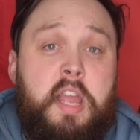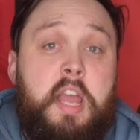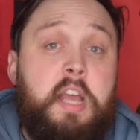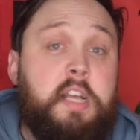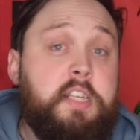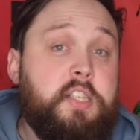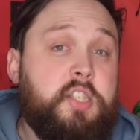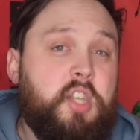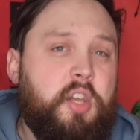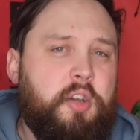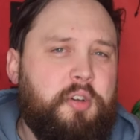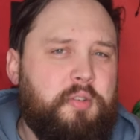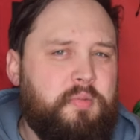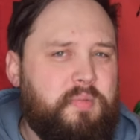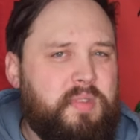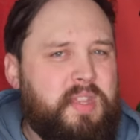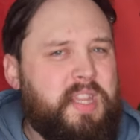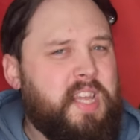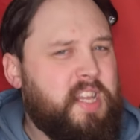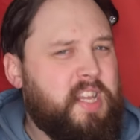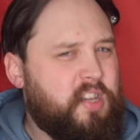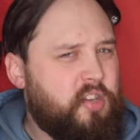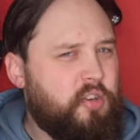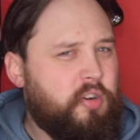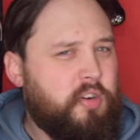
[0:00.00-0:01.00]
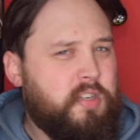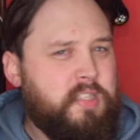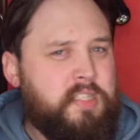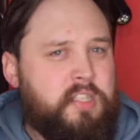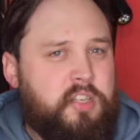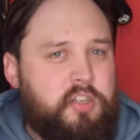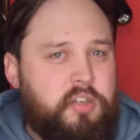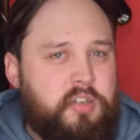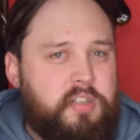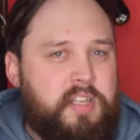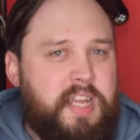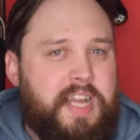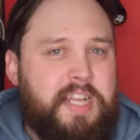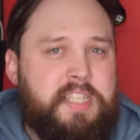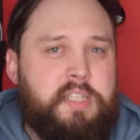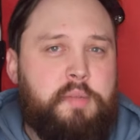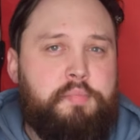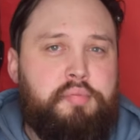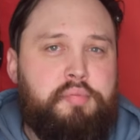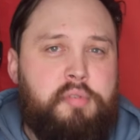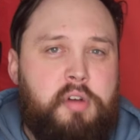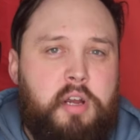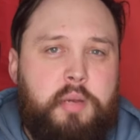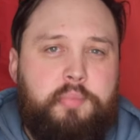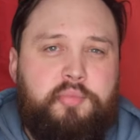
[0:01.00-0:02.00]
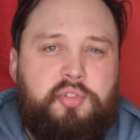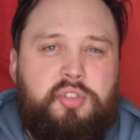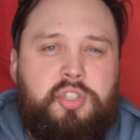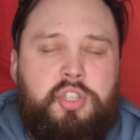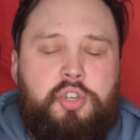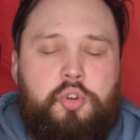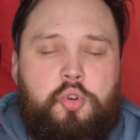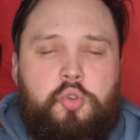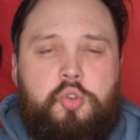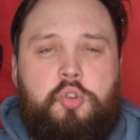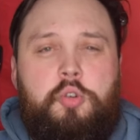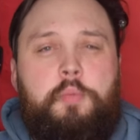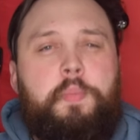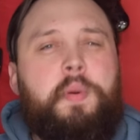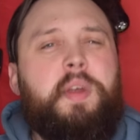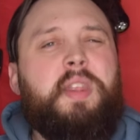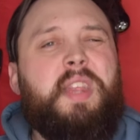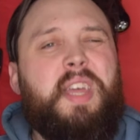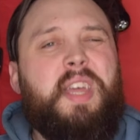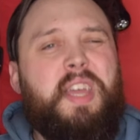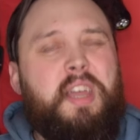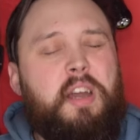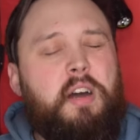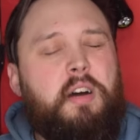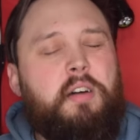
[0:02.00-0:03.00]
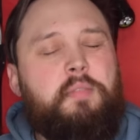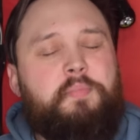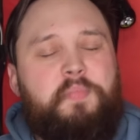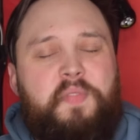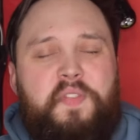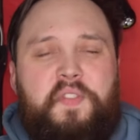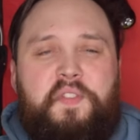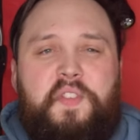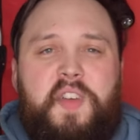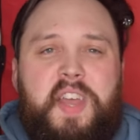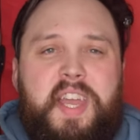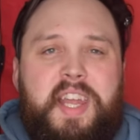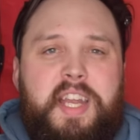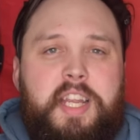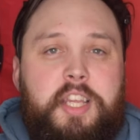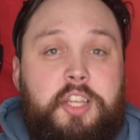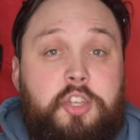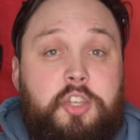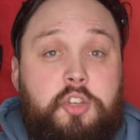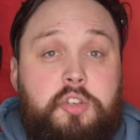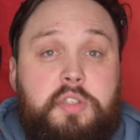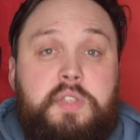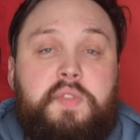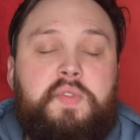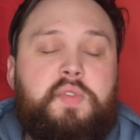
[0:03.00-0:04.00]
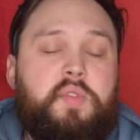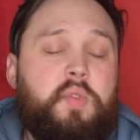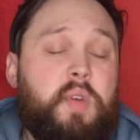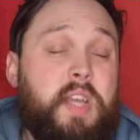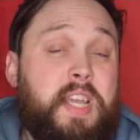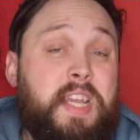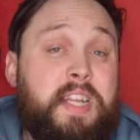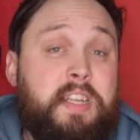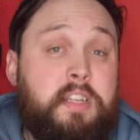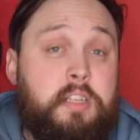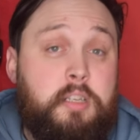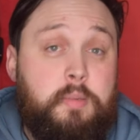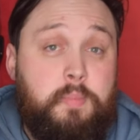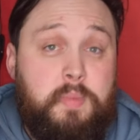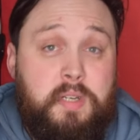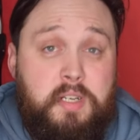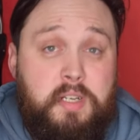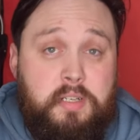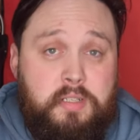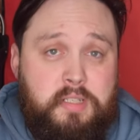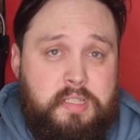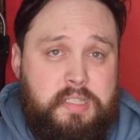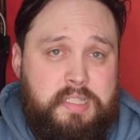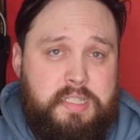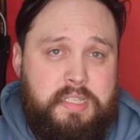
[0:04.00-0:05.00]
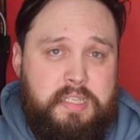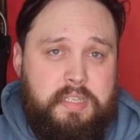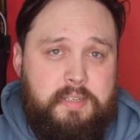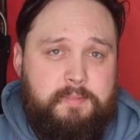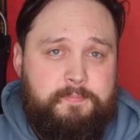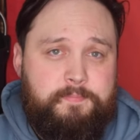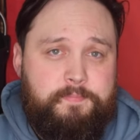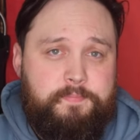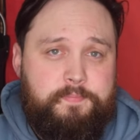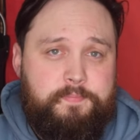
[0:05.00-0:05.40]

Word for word: So they're not as good as a primary snorkel, but they are fairly useful in an emergency.